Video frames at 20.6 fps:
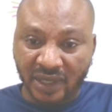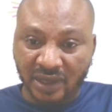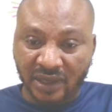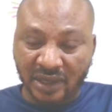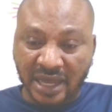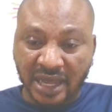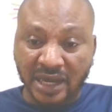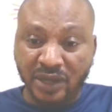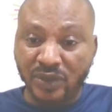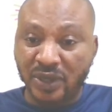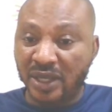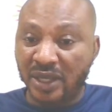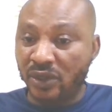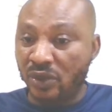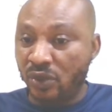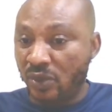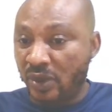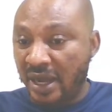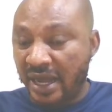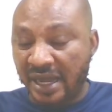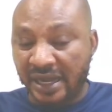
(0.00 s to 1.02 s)

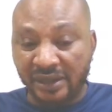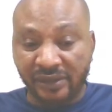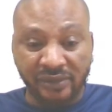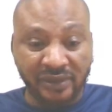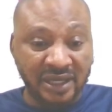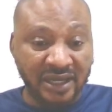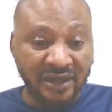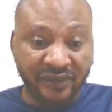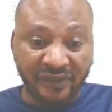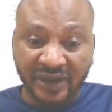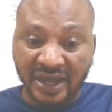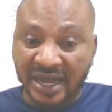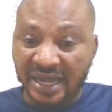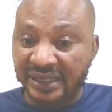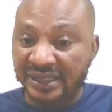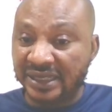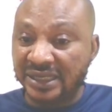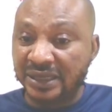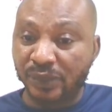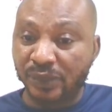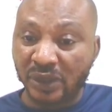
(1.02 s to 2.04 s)
you are, whatever, at
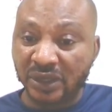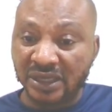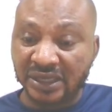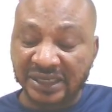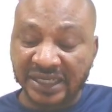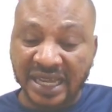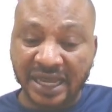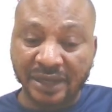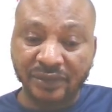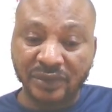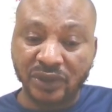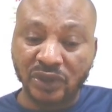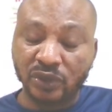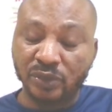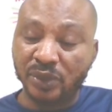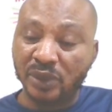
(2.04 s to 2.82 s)
any point in time, you'll be